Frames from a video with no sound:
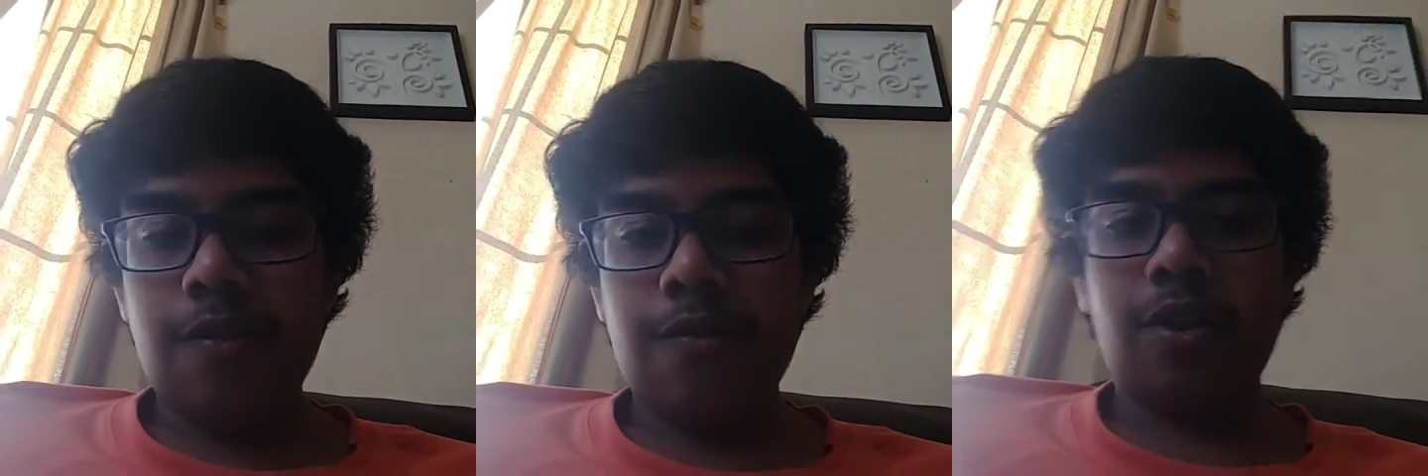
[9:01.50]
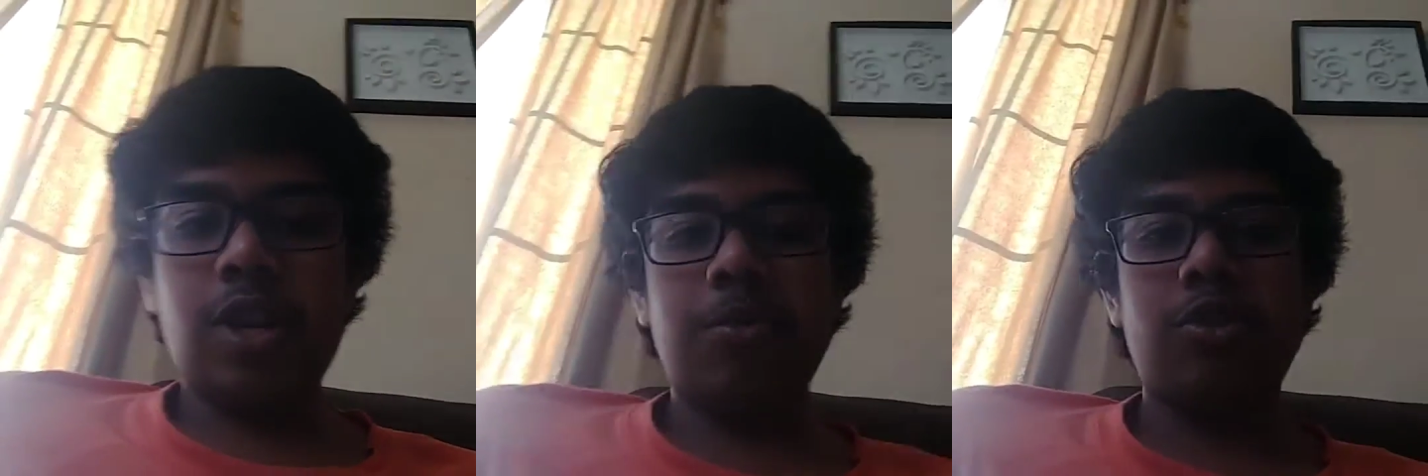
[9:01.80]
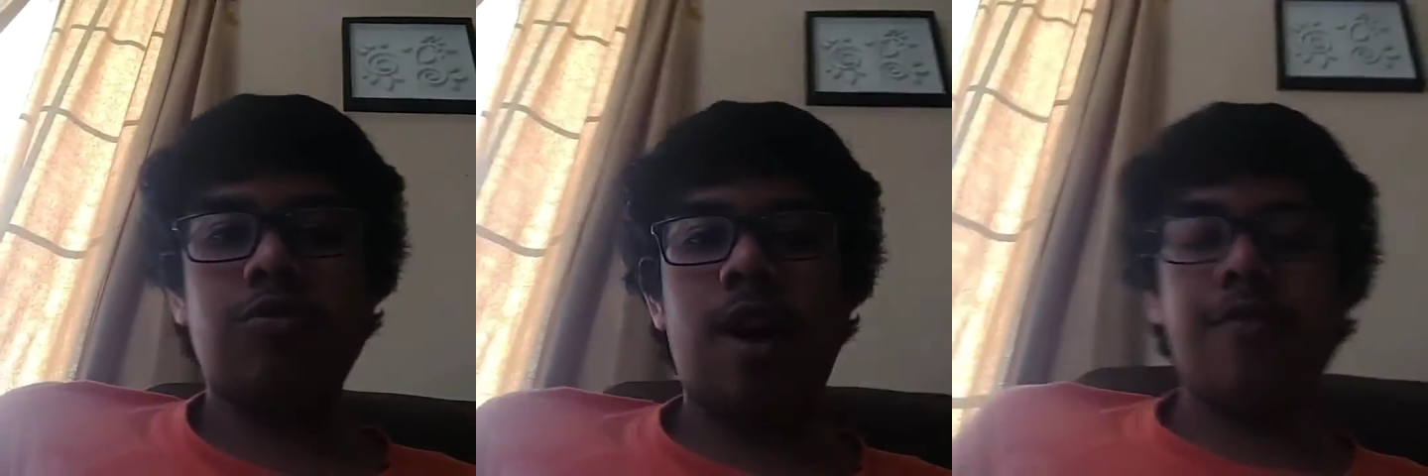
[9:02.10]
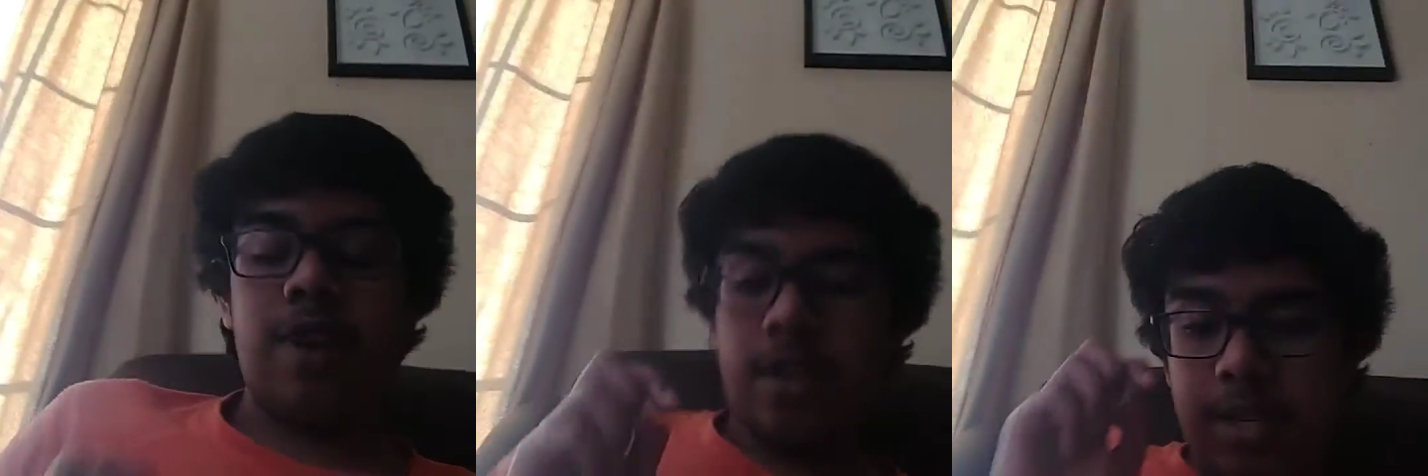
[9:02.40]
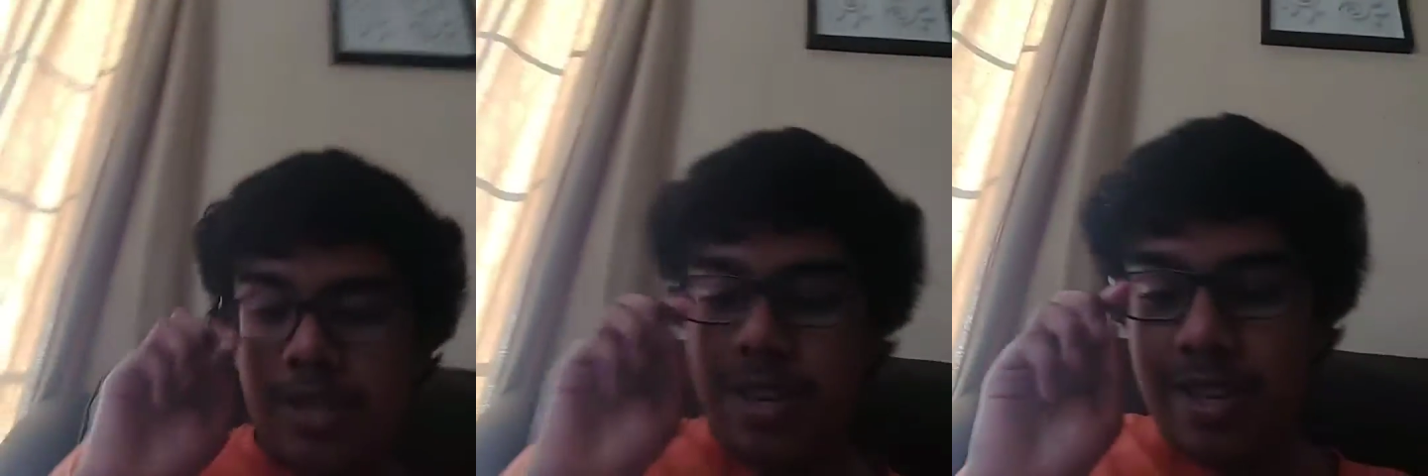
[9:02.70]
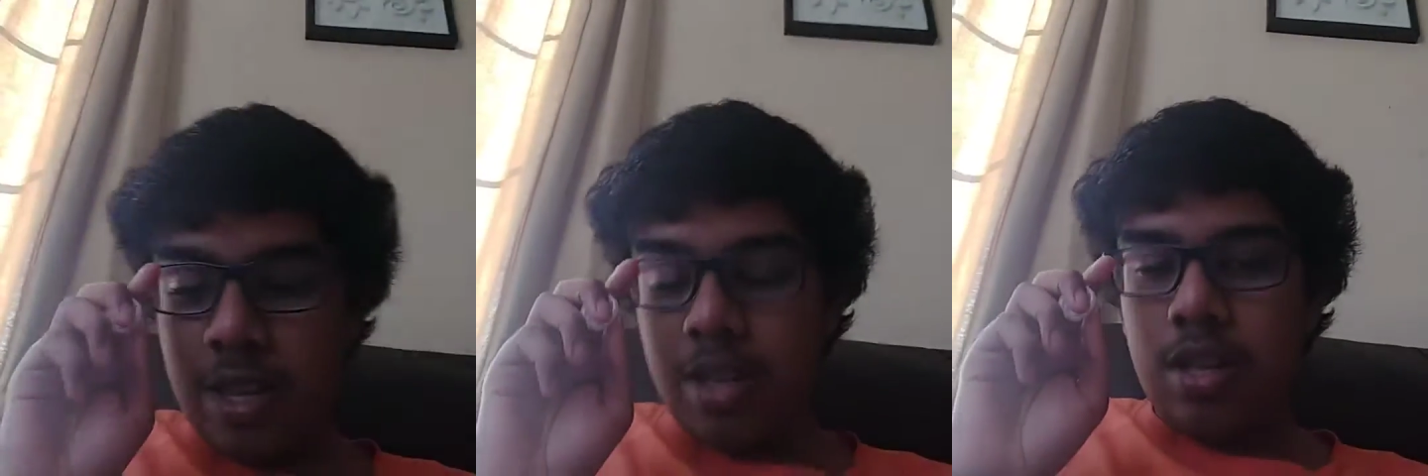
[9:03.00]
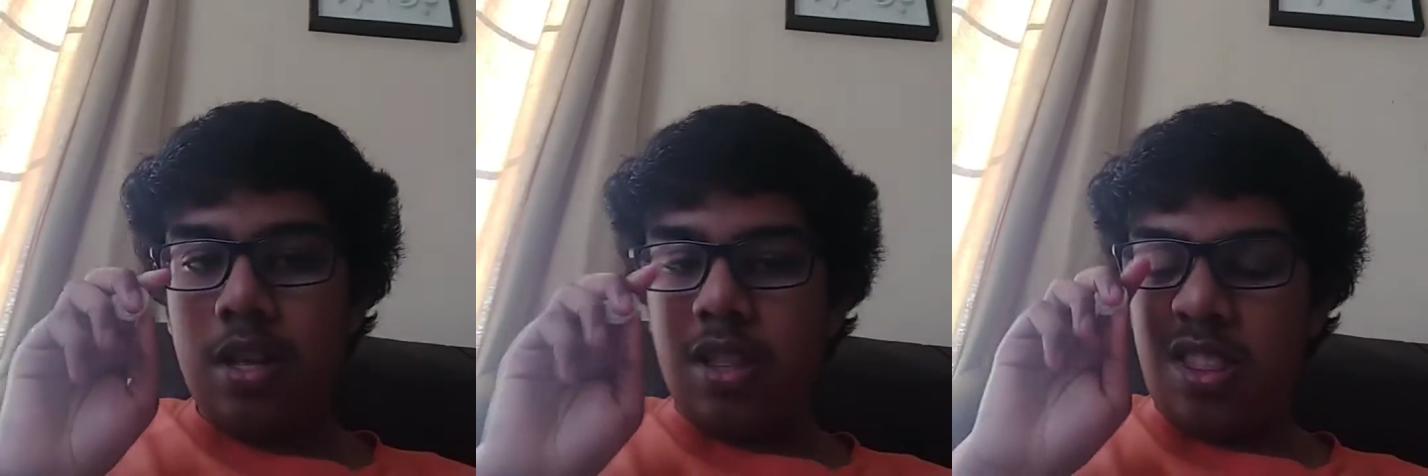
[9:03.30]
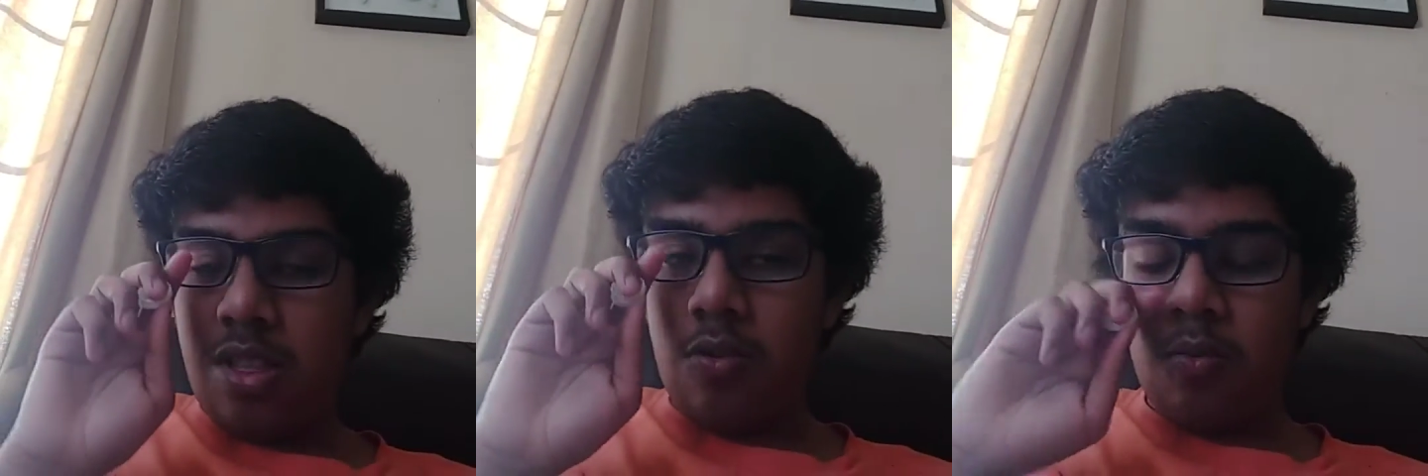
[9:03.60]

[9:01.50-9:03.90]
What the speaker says: For example, giraffe necks. They're